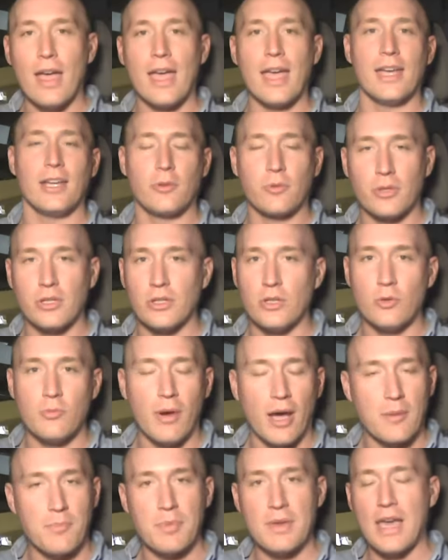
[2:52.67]
angry you
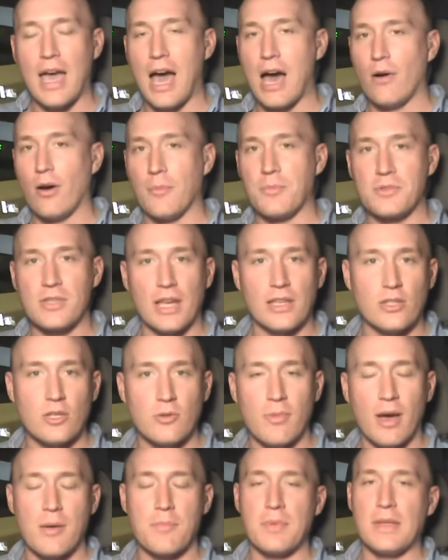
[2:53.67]
might be, how upset you
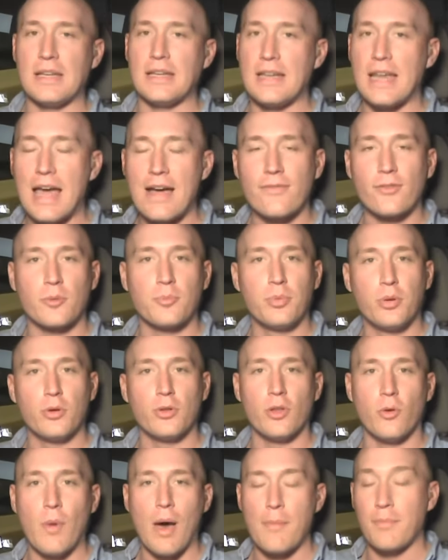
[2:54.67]
might be, never
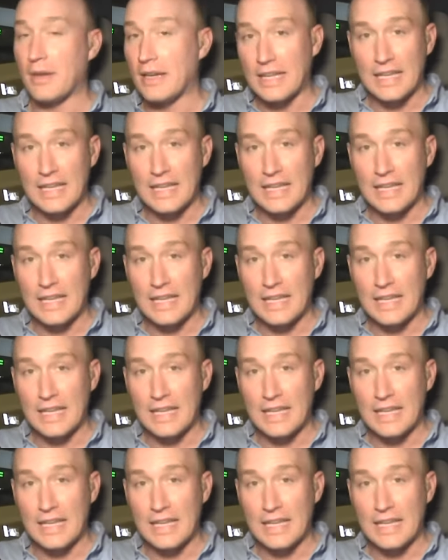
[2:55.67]
pull a weapon,